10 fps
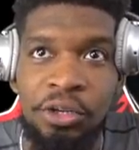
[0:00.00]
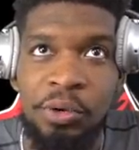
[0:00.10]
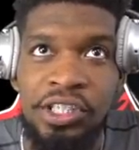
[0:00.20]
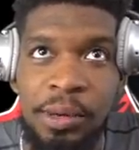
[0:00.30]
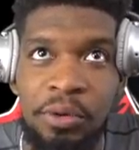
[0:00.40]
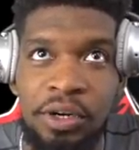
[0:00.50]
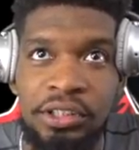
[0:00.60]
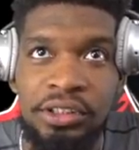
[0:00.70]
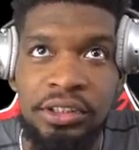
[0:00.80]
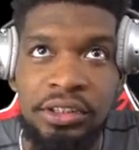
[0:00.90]
already knew what time it
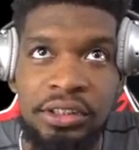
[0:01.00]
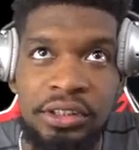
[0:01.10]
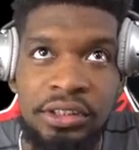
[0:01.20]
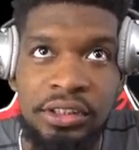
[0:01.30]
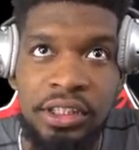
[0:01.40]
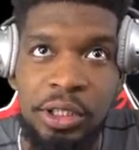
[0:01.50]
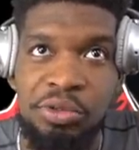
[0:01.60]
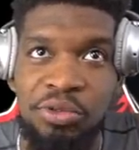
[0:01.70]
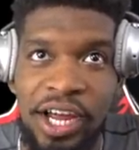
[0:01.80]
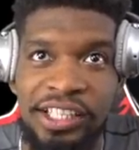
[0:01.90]
was. That's
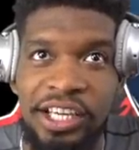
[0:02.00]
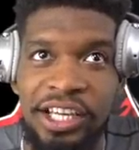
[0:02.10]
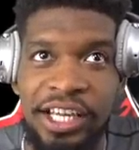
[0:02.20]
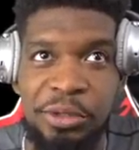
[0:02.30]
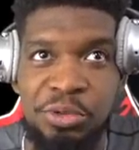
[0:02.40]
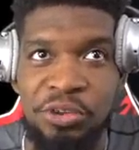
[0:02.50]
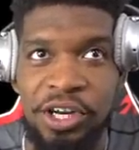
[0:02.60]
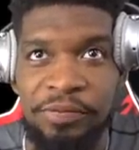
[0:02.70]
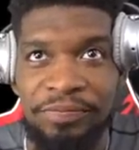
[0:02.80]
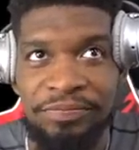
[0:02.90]
he was right there. Yeah, he was
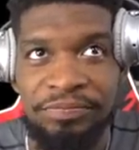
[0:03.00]
ready.